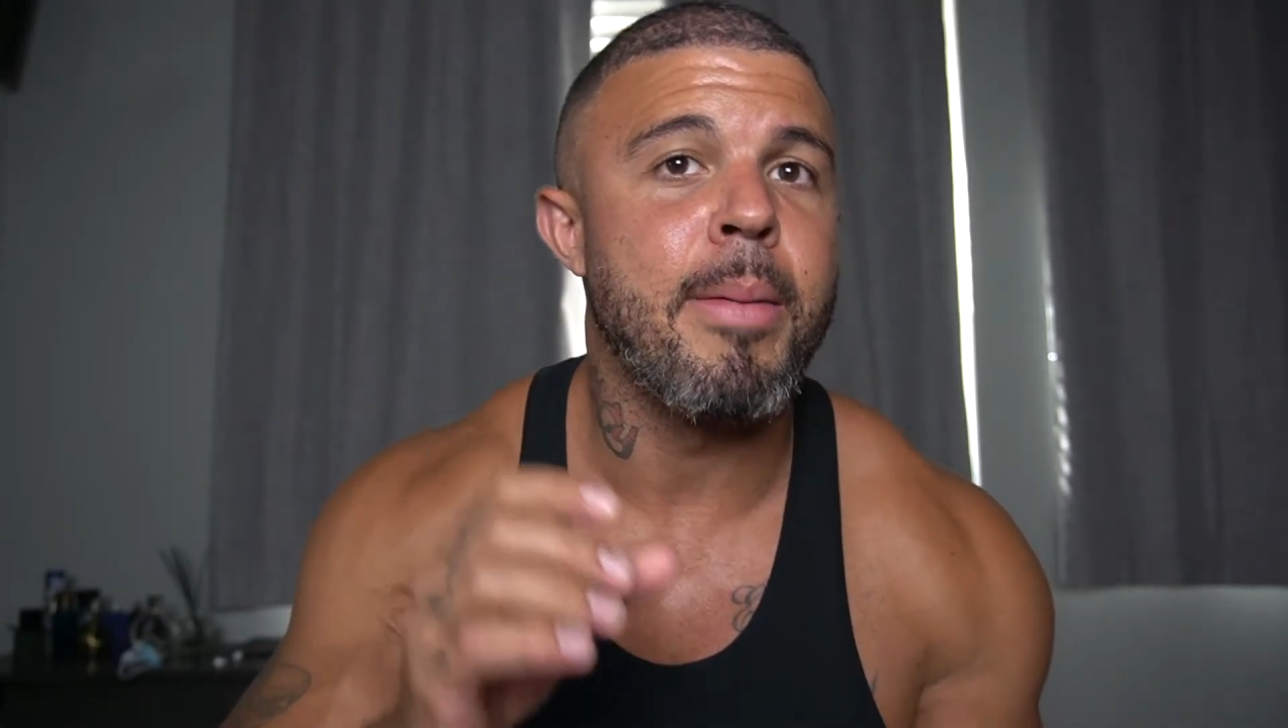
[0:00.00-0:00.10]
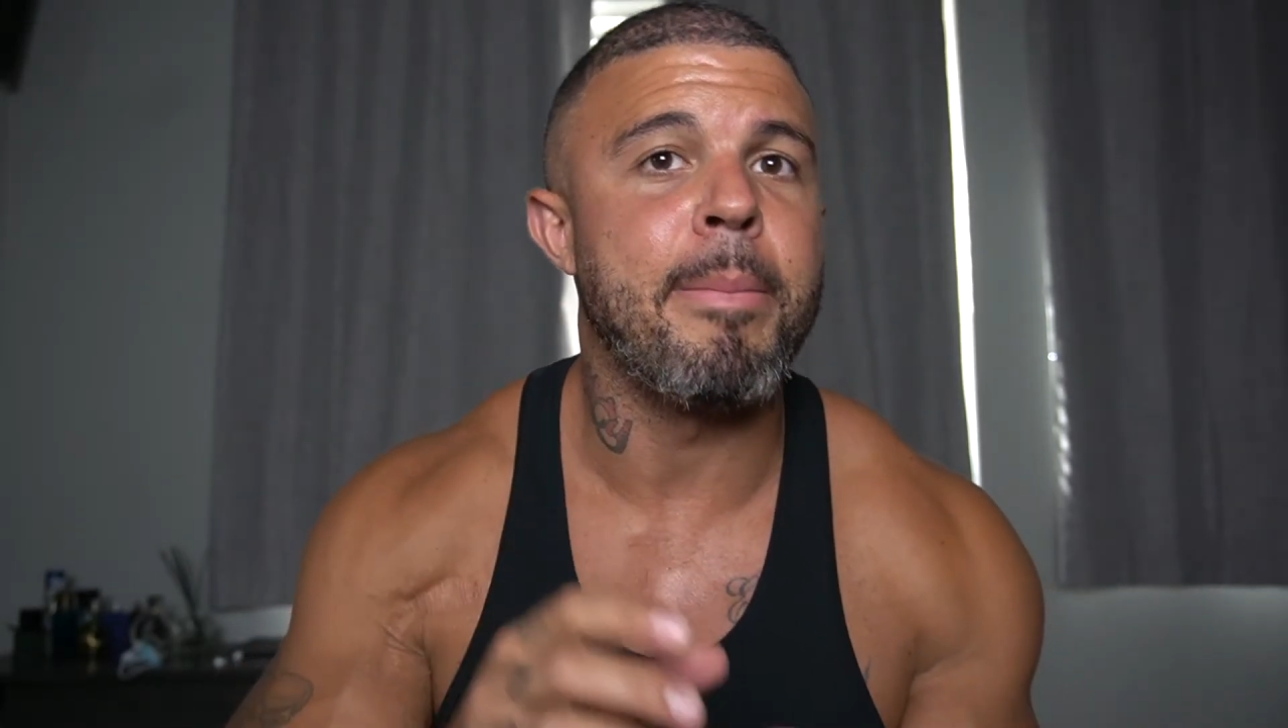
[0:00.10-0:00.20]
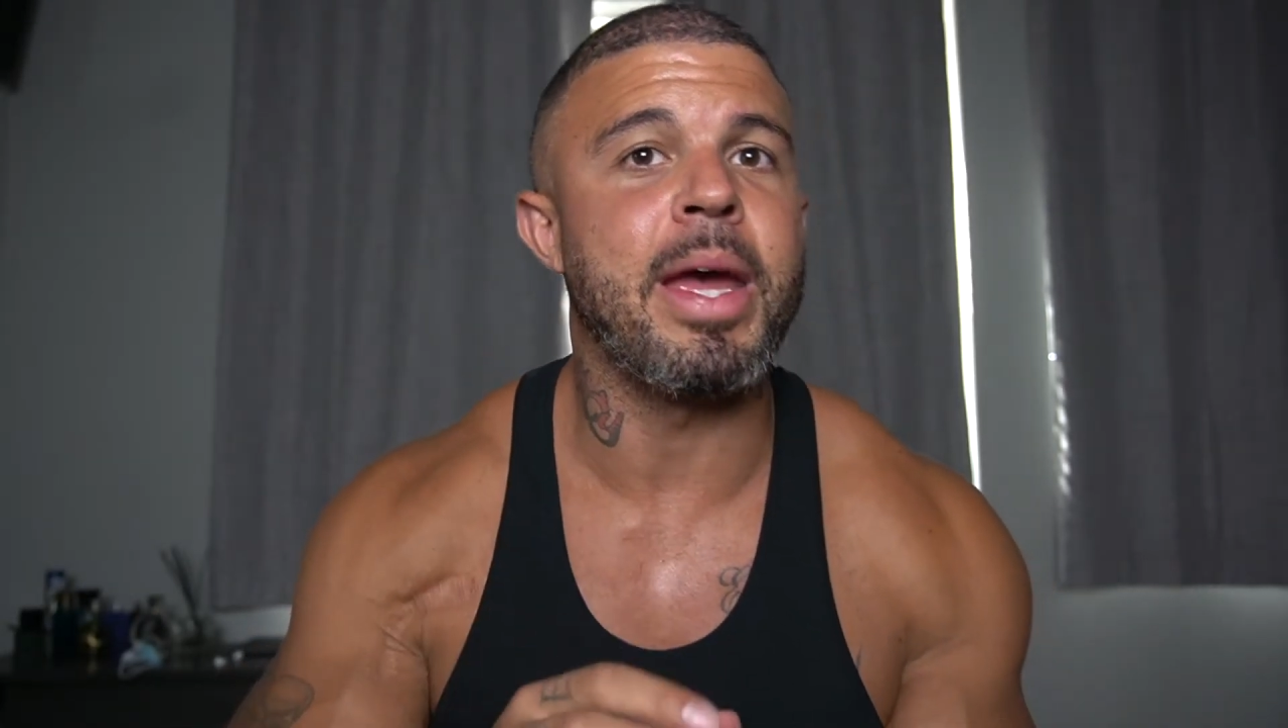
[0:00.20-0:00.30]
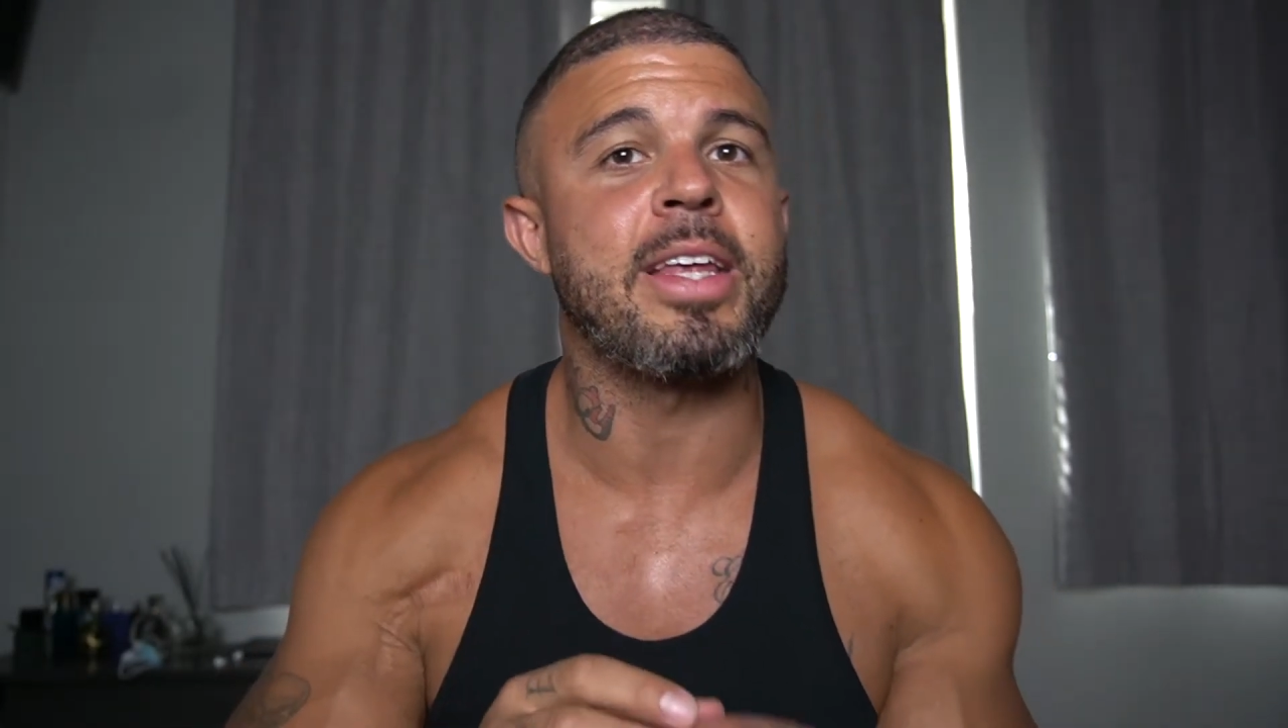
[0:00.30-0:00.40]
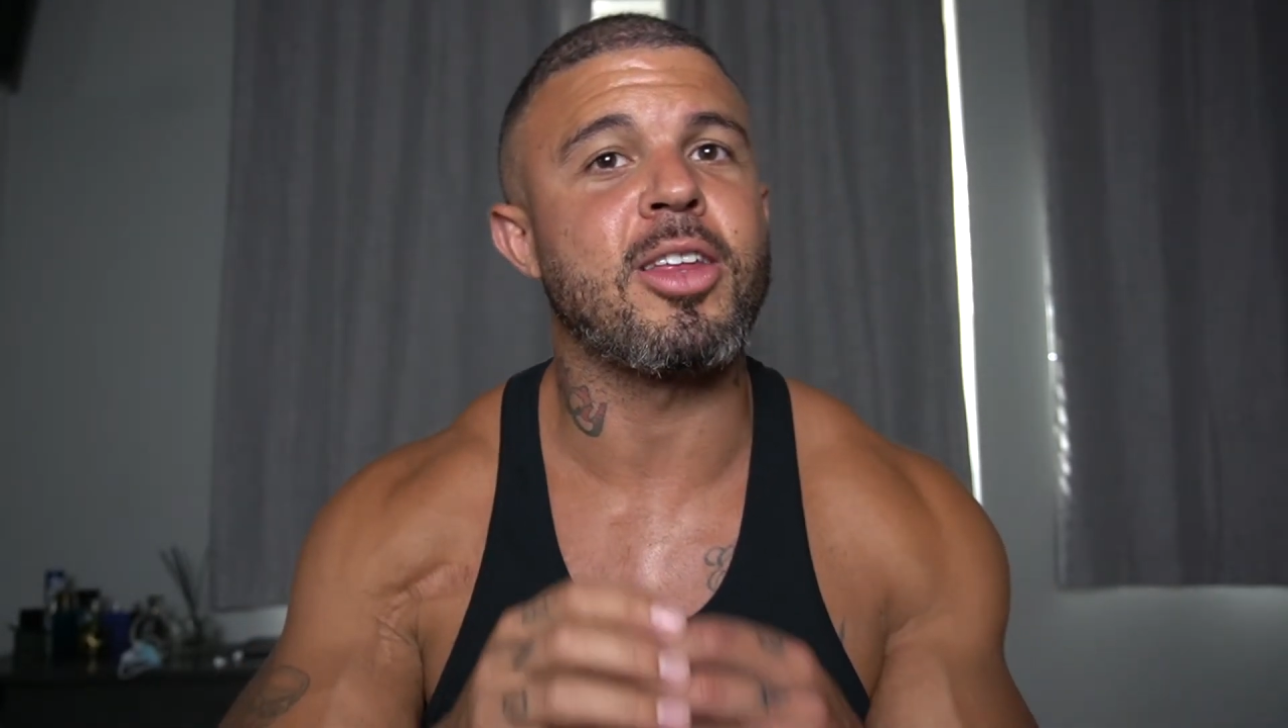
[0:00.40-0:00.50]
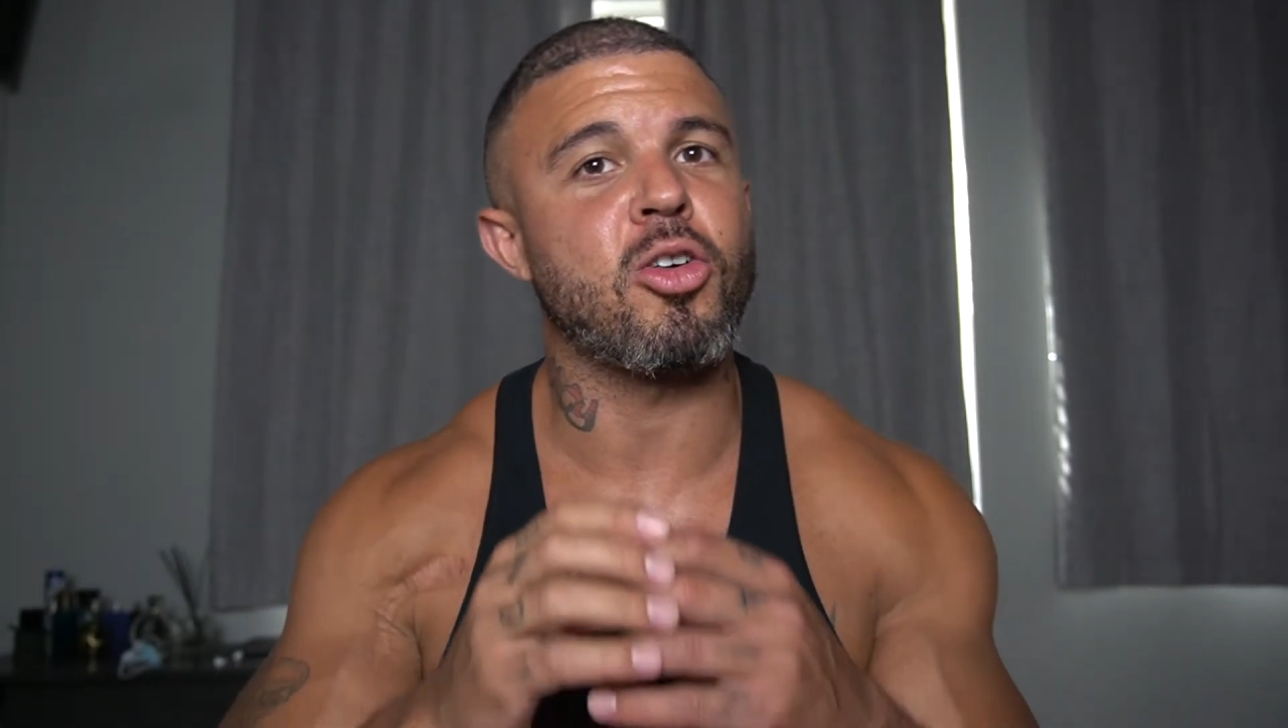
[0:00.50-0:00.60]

make the